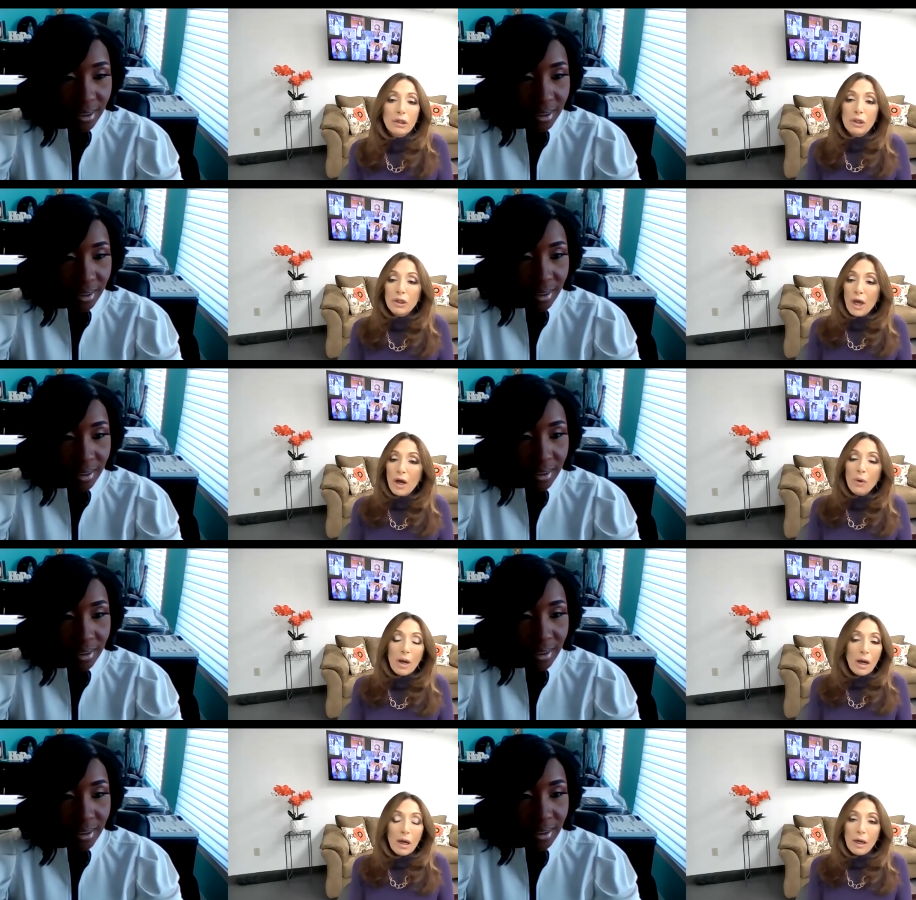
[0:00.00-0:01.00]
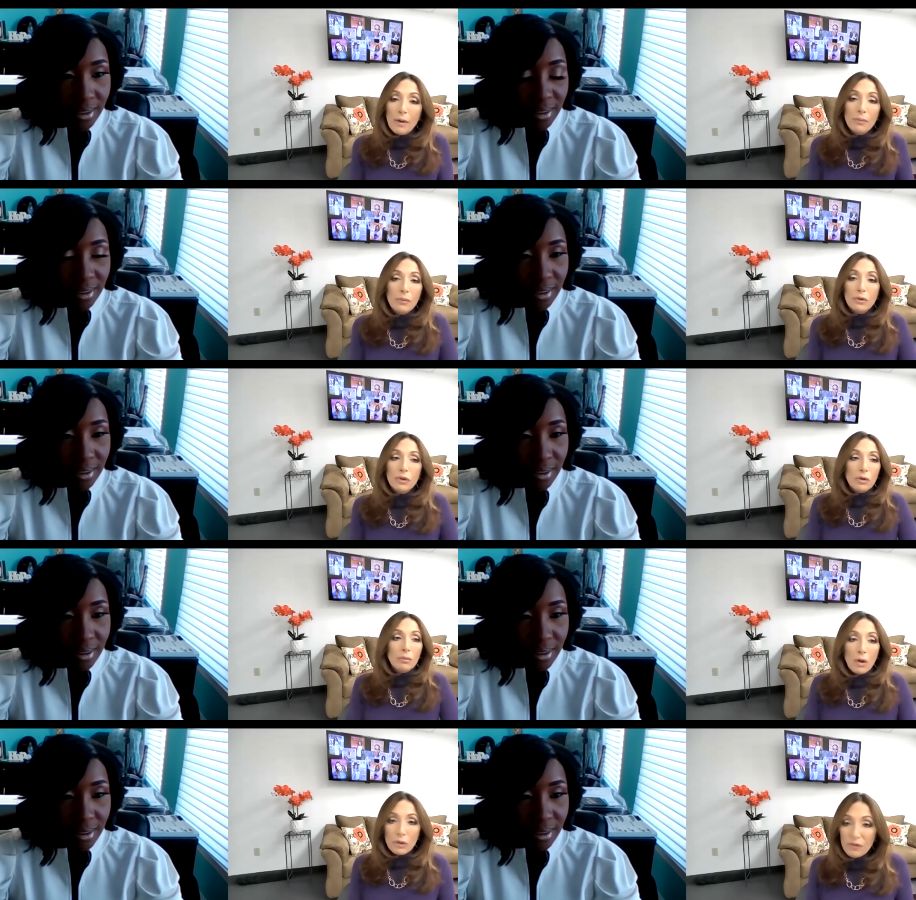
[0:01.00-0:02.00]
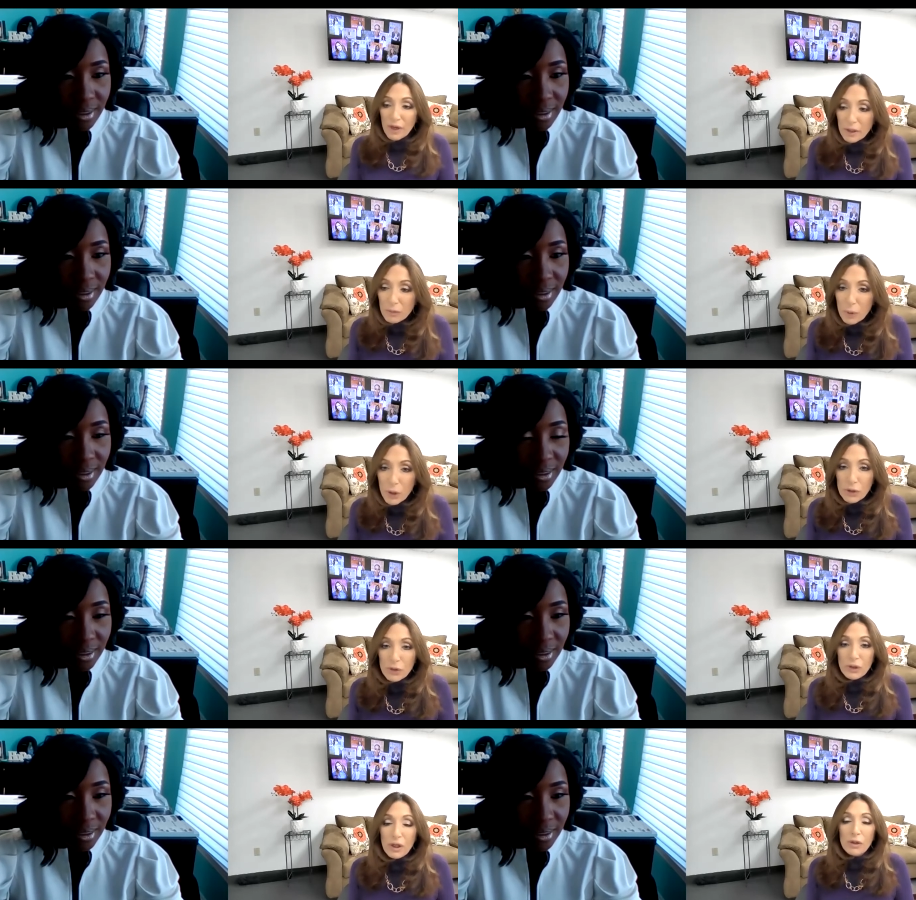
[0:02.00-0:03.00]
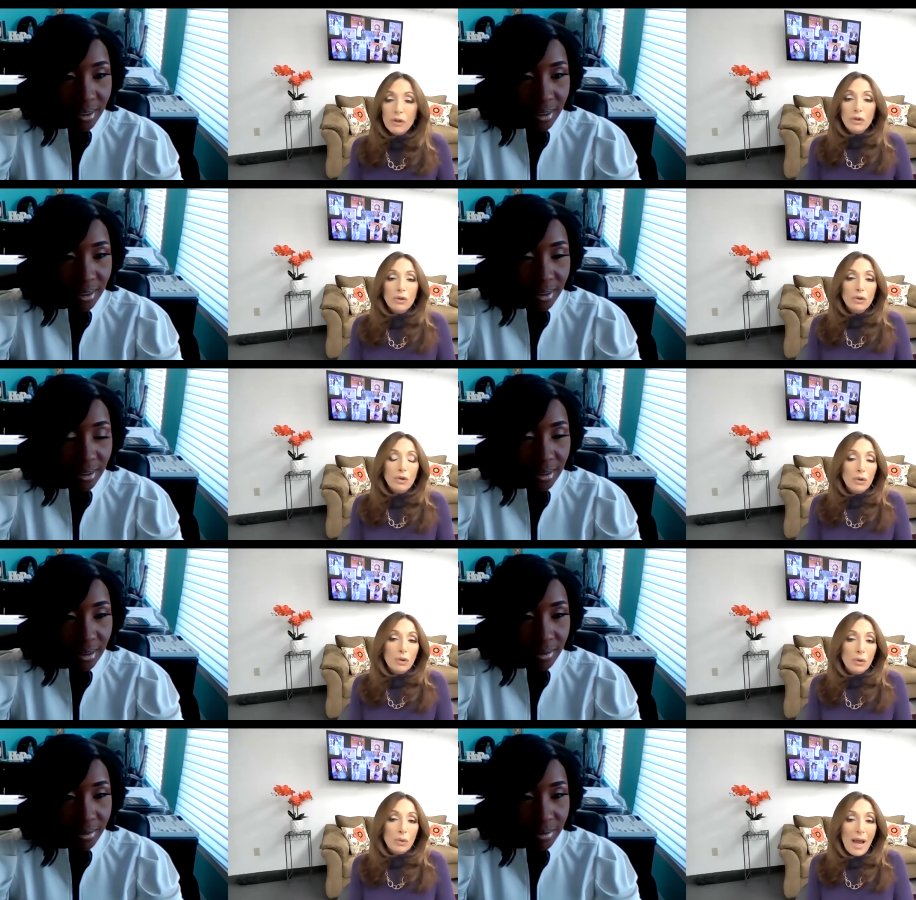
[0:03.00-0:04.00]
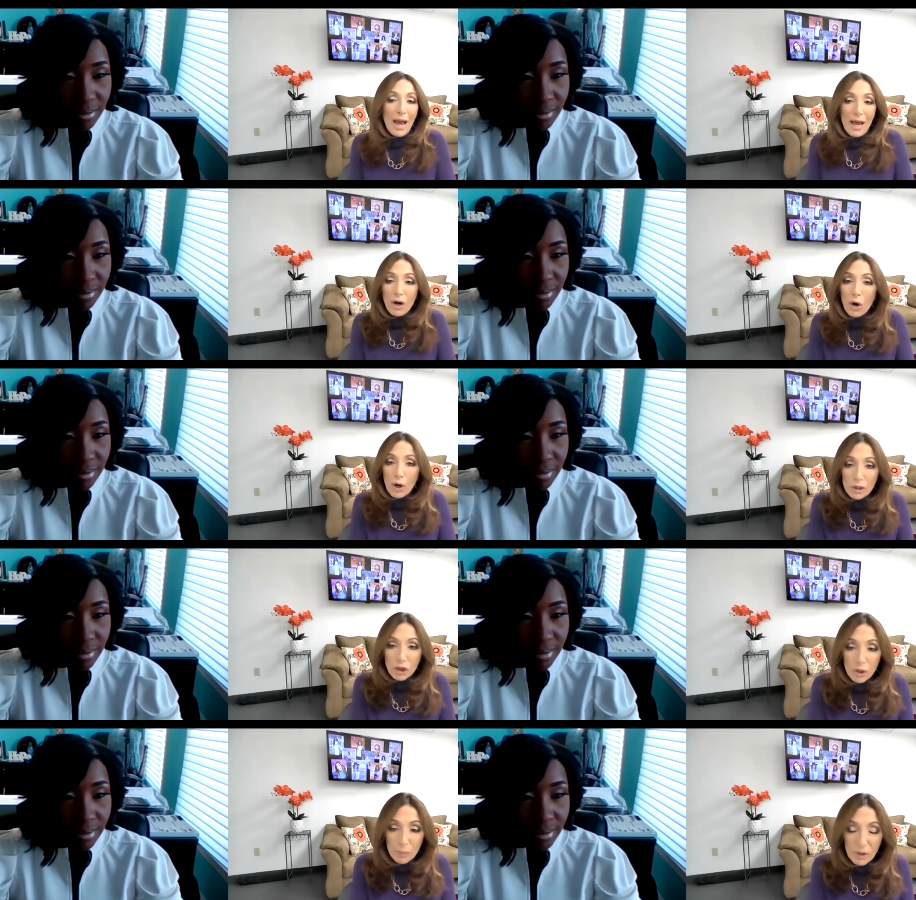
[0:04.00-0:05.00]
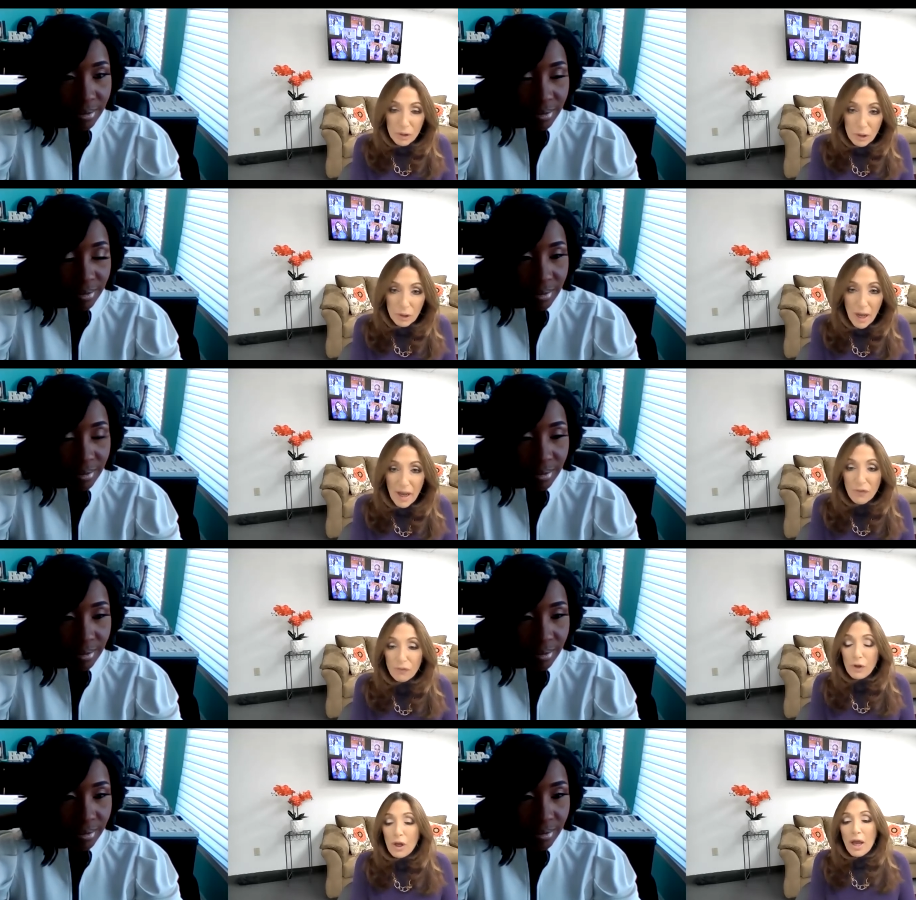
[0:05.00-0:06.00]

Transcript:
Speaker 1: You know, um, you're a motivated person, you had hardship in your life,